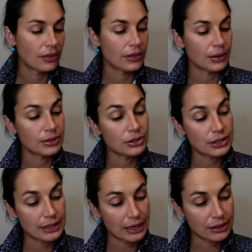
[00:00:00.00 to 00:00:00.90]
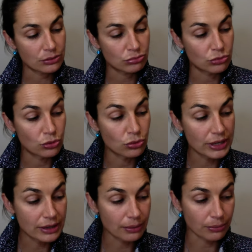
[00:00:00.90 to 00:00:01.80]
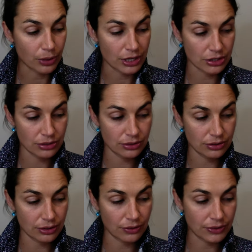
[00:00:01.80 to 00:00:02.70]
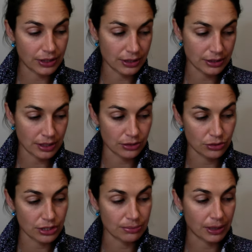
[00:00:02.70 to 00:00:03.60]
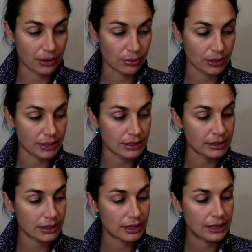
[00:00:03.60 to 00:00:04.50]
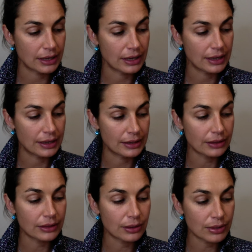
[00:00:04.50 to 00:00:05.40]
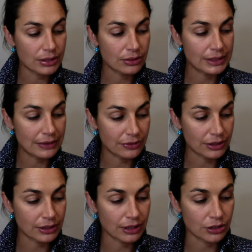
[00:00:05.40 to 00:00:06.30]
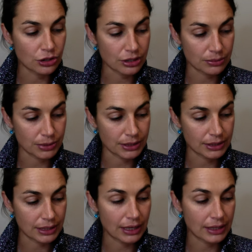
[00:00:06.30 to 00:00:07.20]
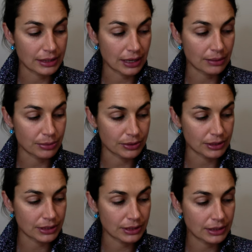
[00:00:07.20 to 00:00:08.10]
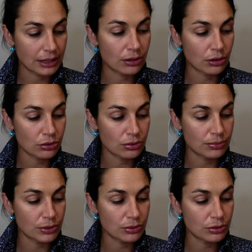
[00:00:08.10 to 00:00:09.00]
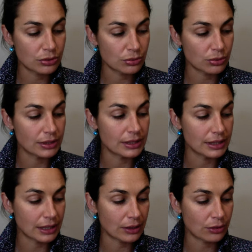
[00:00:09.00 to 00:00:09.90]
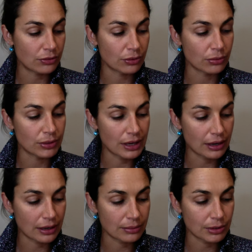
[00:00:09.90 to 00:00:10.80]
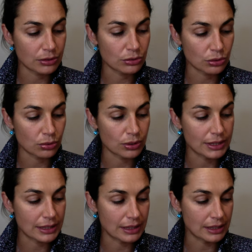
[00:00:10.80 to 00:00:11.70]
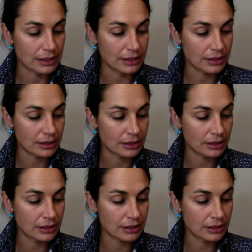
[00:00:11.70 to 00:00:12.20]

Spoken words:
there is a slight recompression of these energy pathways, yet there is a definite adjustment that has happened that contributes to a desire for realignment towards ease.